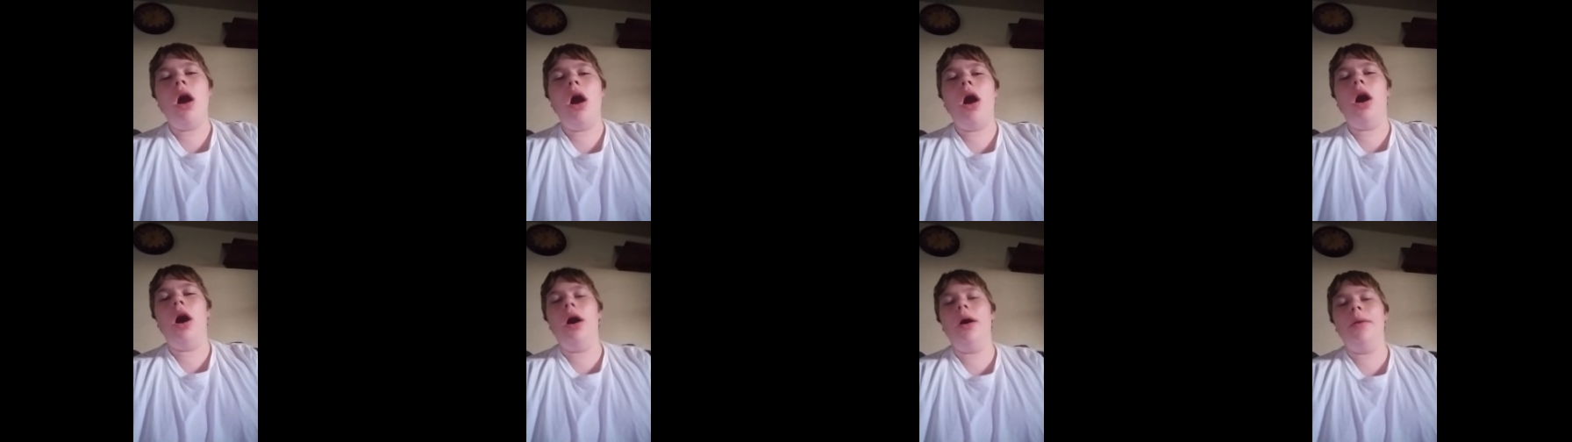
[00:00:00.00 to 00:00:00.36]

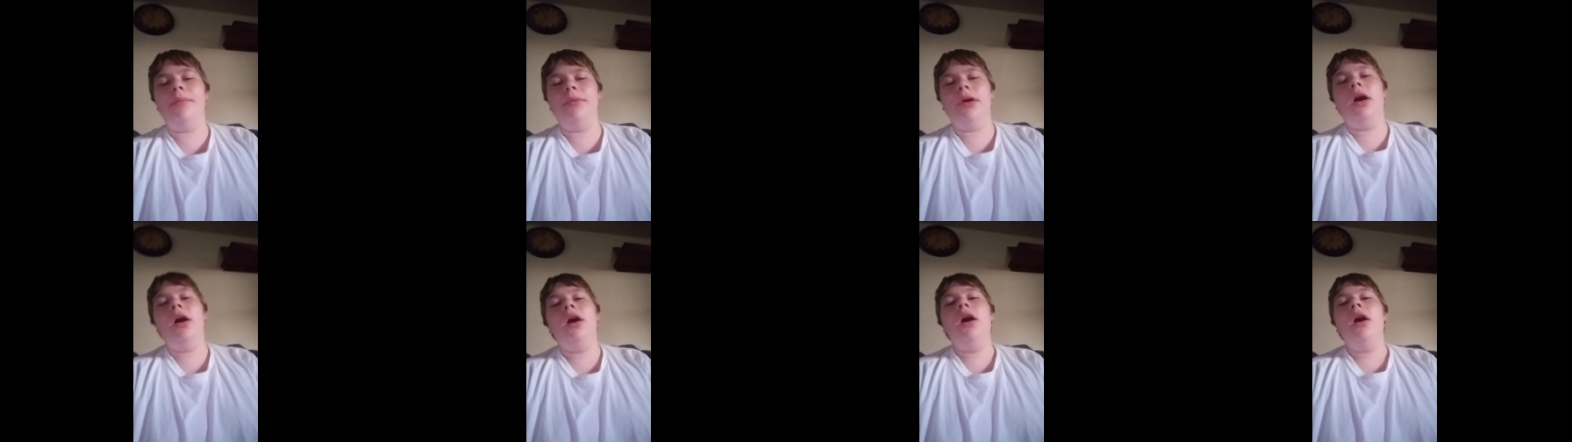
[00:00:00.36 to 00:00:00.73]

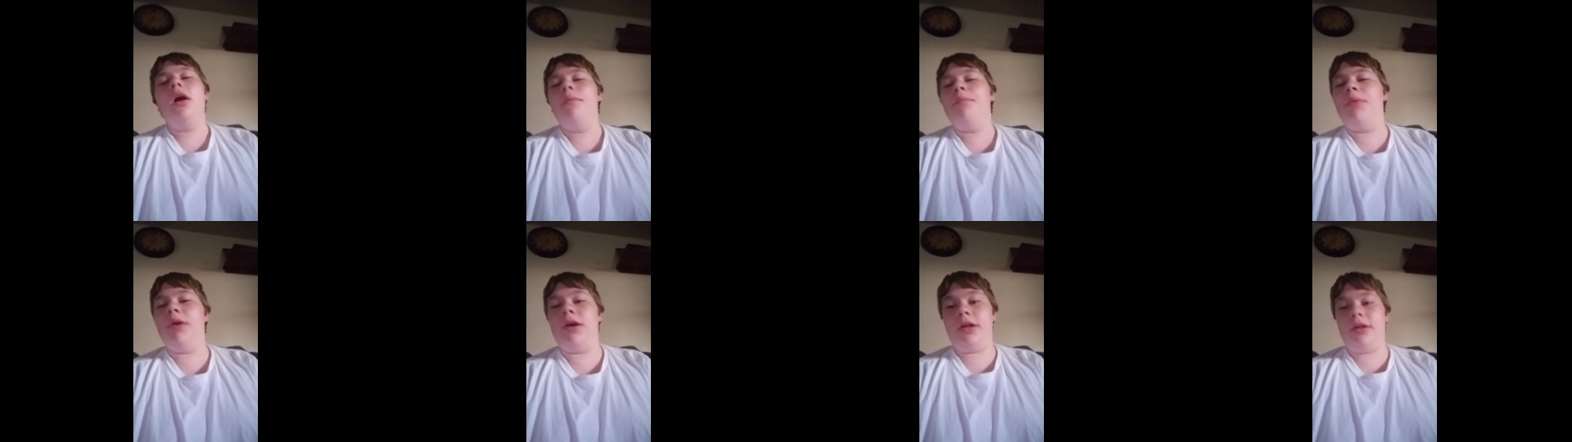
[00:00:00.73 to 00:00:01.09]
um,
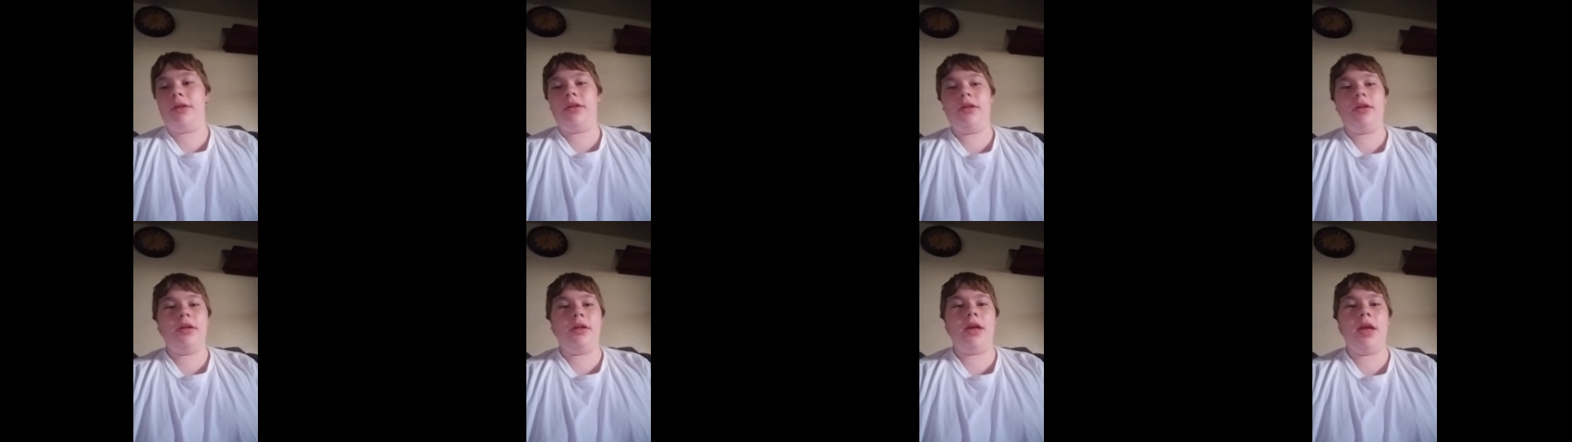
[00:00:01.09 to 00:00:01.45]

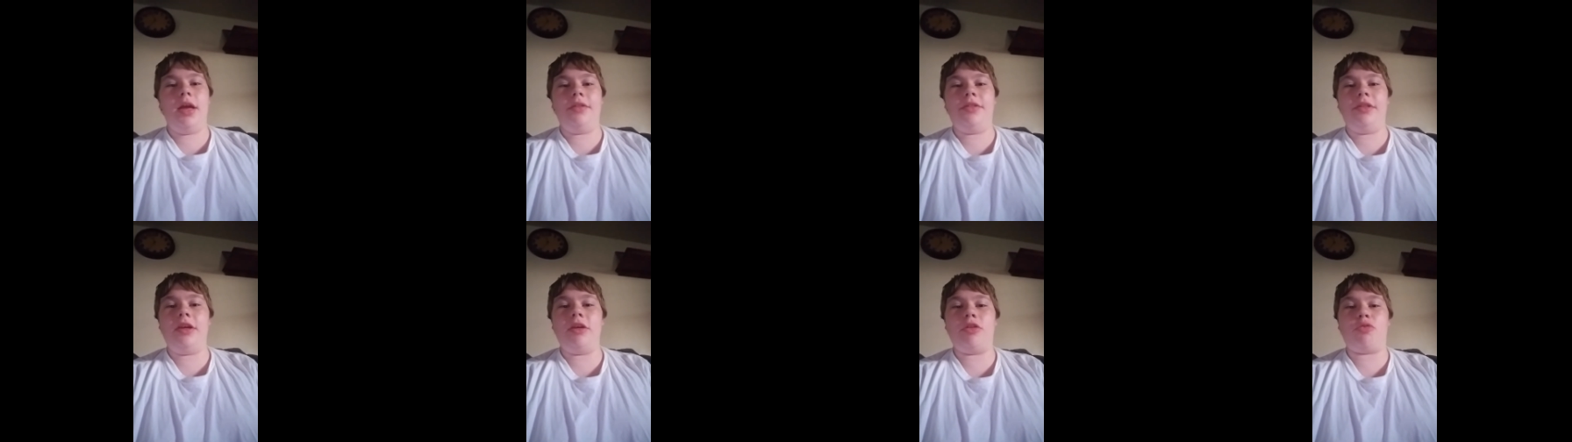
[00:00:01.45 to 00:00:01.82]
but
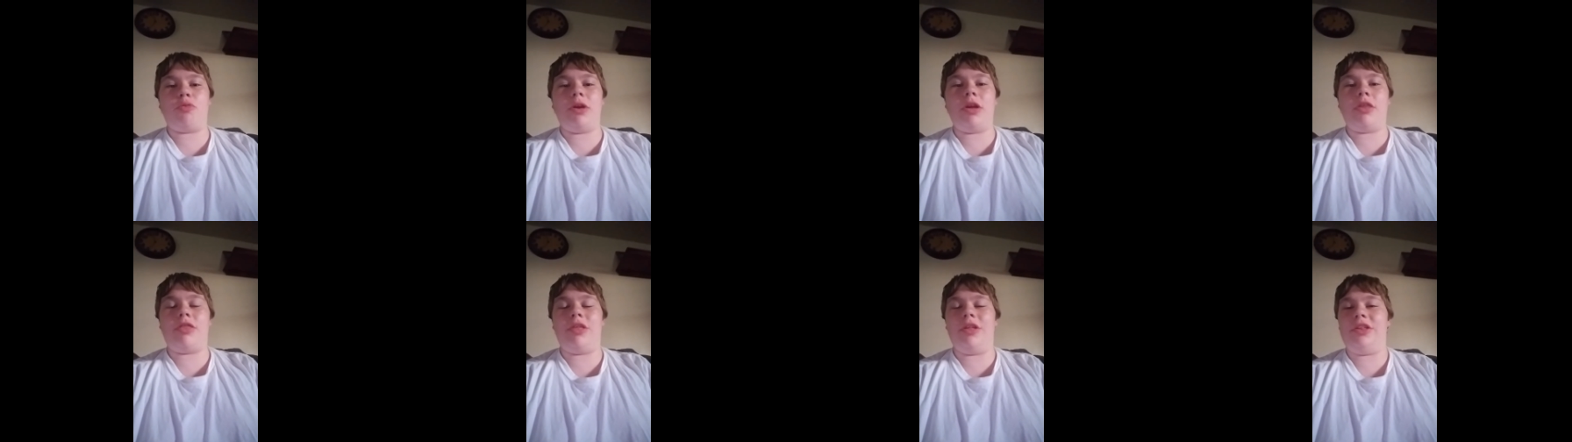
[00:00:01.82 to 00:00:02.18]
in these
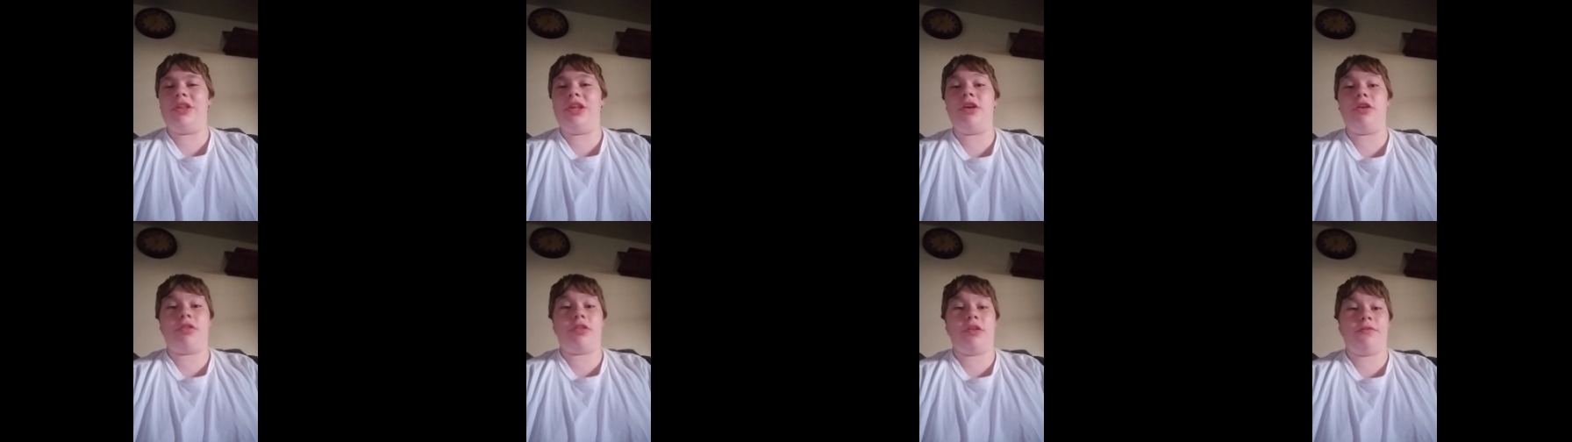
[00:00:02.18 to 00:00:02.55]
recent
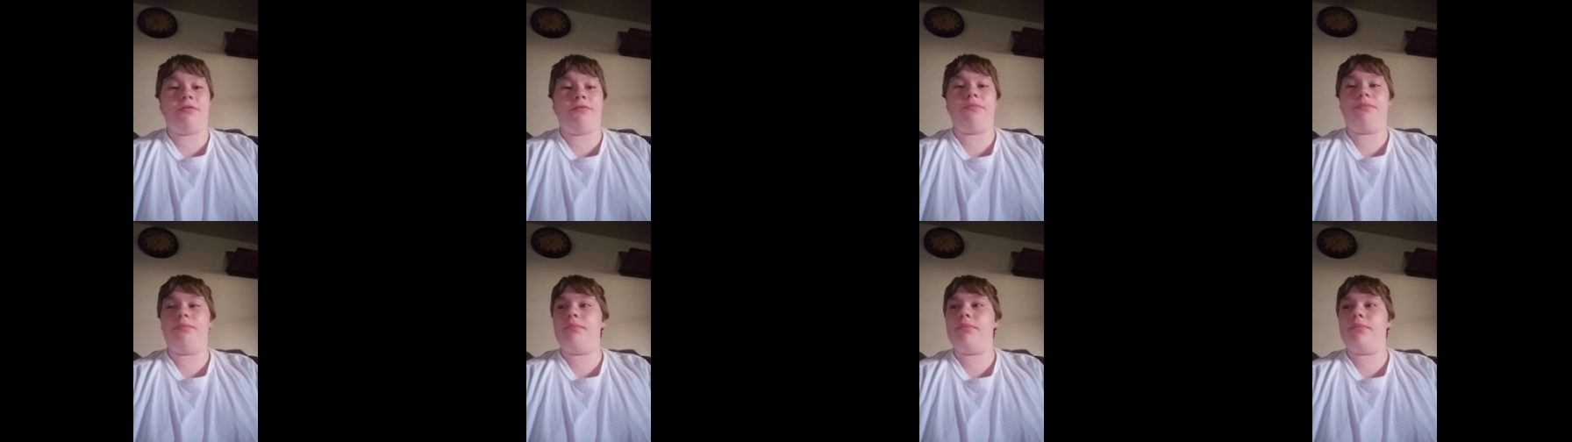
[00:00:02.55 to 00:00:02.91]
years, it